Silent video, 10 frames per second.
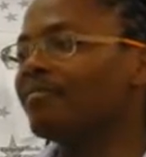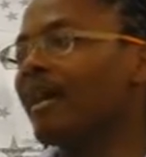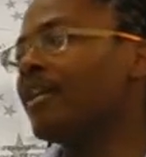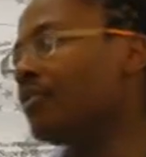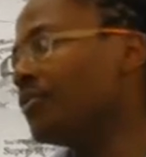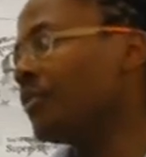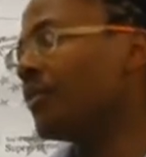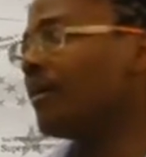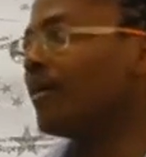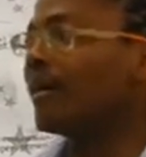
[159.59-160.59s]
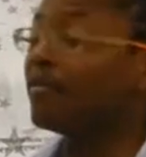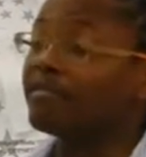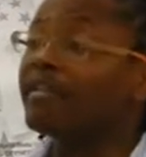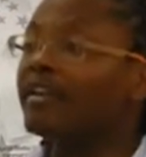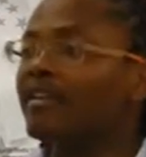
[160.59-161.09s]
I do know, I'll
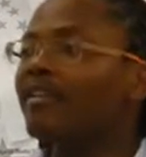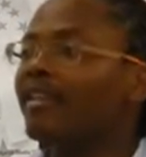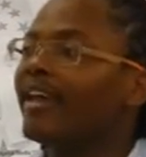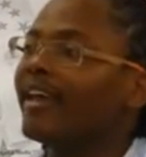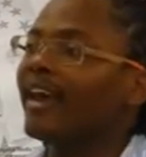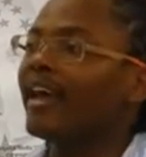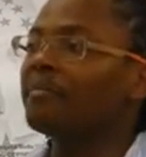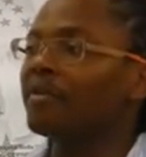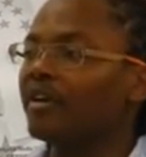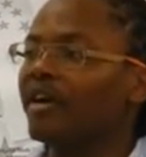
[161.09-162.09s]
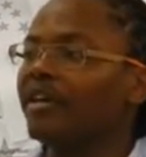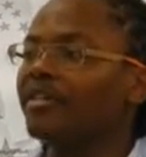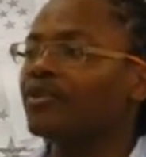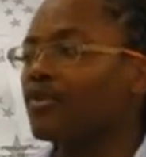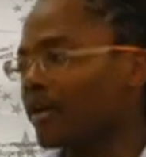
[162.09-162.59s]
feel that I am good
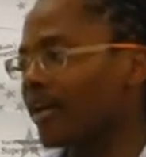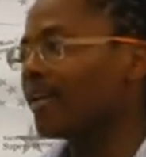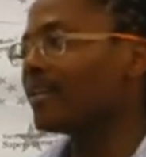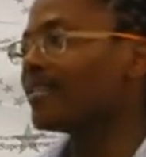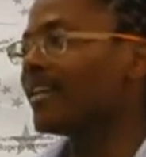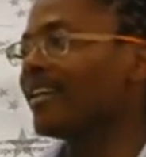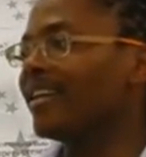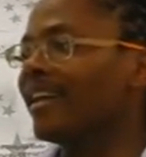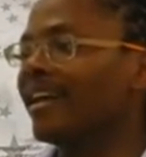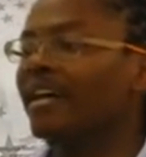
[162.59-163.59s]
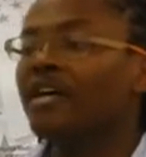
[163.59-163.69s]
at talking and